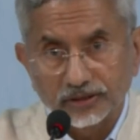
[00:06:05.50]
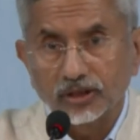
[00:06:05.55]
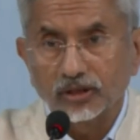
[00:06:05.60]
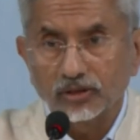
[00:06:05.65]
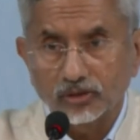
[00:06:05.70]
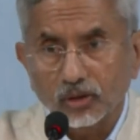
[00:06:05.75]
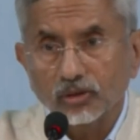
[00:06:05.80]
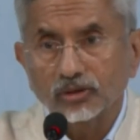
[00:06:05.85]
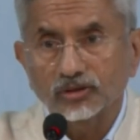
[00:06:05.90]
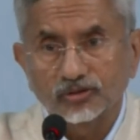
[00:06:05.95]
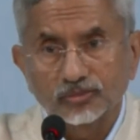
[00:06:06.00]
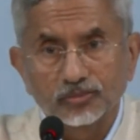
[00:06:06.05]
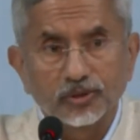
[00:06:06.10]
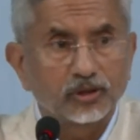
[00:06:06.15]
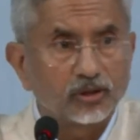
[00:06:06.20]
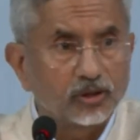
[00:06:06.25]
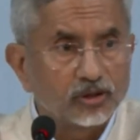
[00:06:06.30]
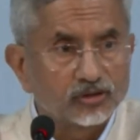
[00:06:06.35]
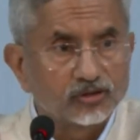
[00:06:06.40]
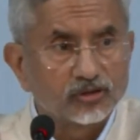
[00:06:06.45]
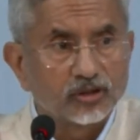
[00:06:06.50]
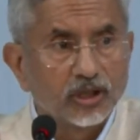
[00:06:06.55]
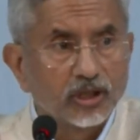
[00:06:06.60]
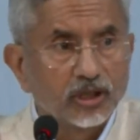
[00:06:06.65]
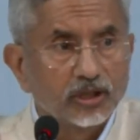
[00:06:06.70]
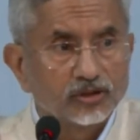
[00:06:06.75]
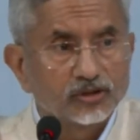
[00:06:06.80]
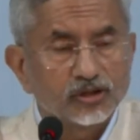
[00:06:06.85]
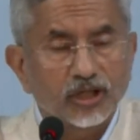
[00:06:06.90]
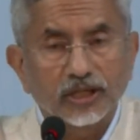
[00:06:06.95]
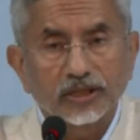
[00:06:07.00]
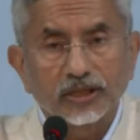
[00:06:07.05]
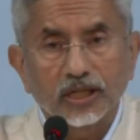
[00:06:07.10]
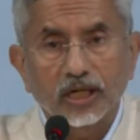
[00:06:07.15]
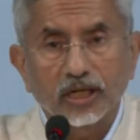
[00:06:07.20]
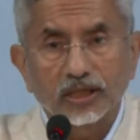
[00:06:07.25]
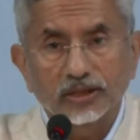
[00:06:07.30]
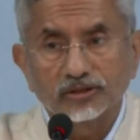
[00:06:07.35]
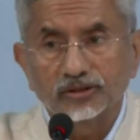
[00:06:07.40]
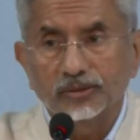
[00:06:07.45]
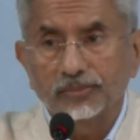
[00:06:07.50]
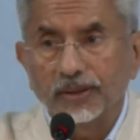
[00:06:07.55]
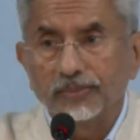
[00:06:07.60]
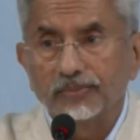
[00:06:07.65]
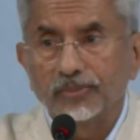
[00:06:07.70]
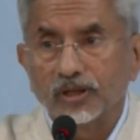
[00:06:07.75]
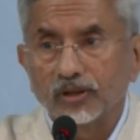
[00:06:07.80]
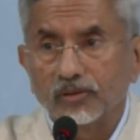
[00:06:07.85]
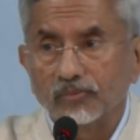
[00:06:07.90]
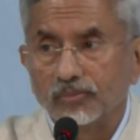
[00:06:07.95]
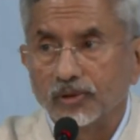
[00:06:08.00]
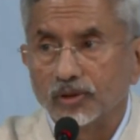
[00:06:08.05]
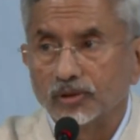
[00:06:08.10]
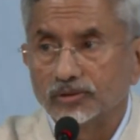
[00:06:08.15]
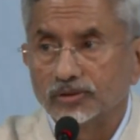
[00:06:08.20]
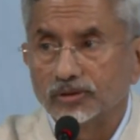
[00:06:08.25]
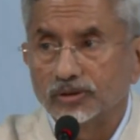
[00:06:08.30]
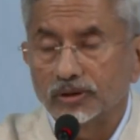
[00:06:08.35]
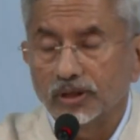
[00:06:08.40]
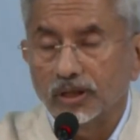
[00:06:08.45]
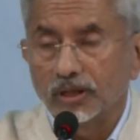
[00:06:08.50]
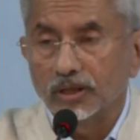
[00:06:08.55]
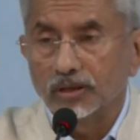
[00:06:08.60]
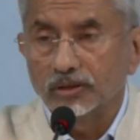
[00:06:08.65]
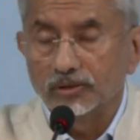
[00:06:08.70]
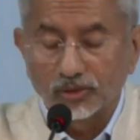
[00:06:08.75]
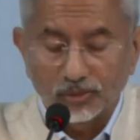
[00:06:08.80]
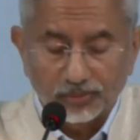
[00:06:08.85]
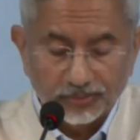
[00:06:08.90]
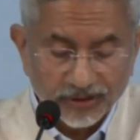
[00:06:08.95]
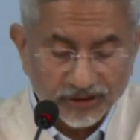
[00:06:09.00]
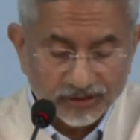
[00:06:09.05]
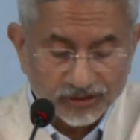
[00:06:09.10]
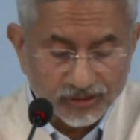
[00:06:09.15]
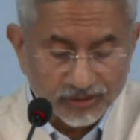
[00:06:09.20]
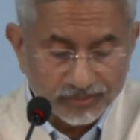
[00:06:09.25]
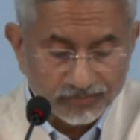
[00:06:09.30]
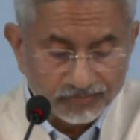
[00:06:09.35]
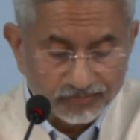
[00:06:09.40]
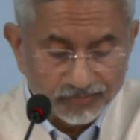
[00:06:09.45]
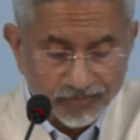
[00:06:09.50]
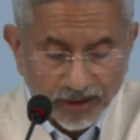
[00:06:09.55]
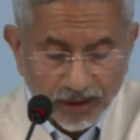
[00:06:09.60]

in the talks because China is a member of both groupings.